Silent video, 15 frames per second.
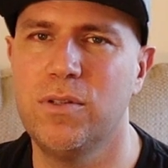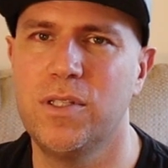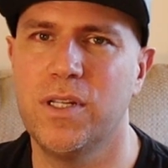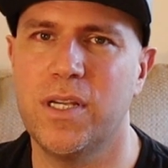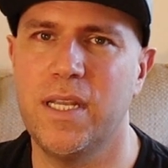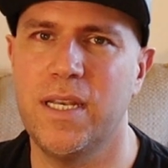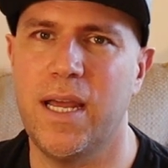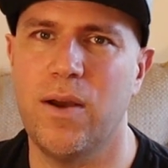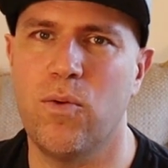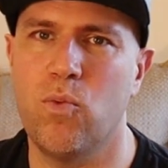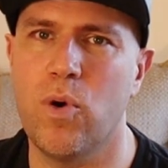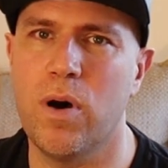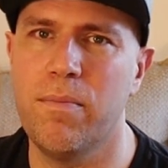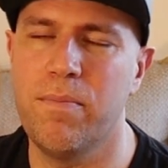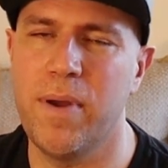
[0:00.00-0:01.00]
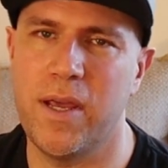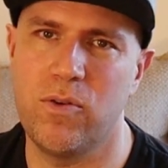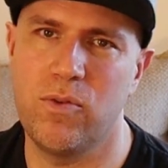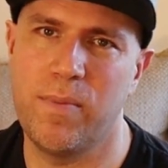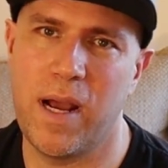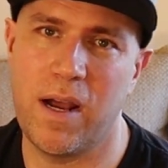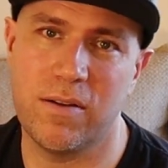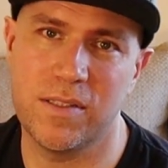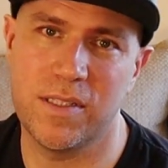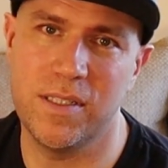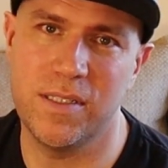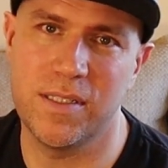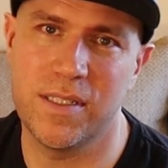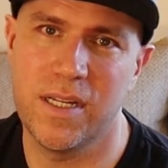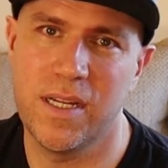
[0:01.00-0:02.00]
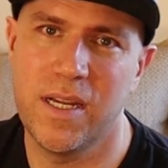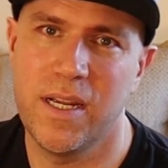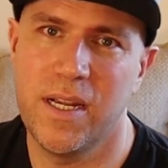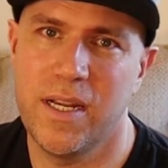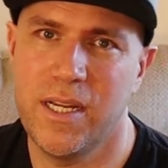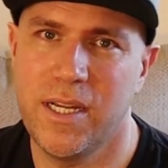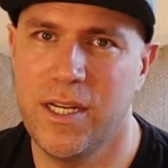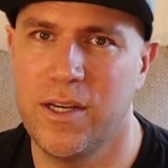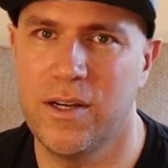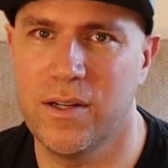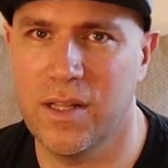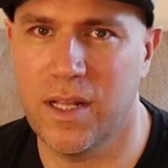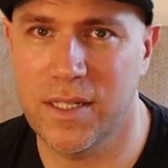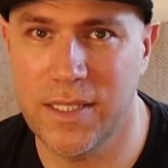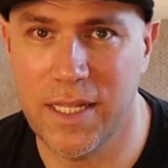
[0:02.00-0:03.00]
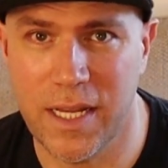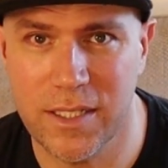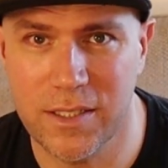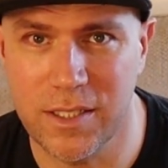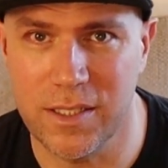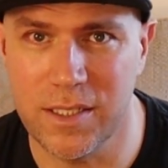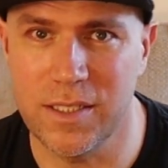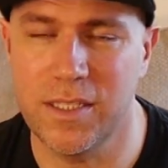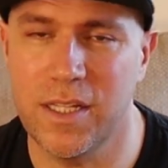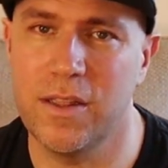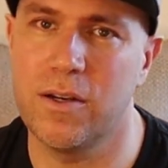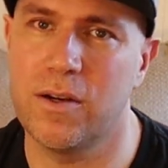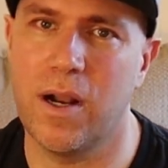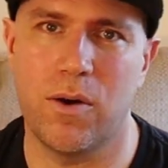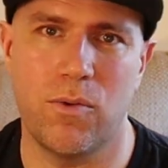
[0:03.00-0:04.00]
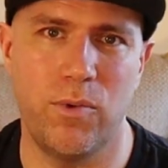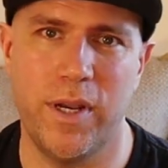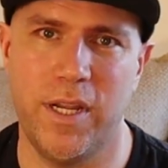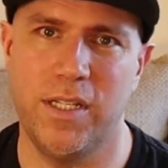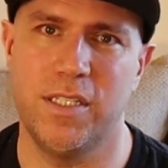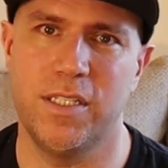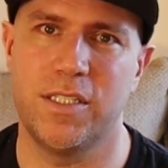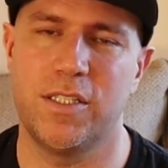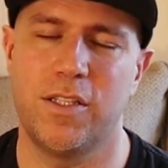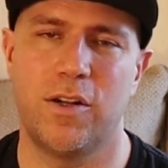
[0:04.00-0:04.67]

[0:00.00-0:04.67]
was looking at 1-bedroom houses here in Los Angeles, and they're outrageous.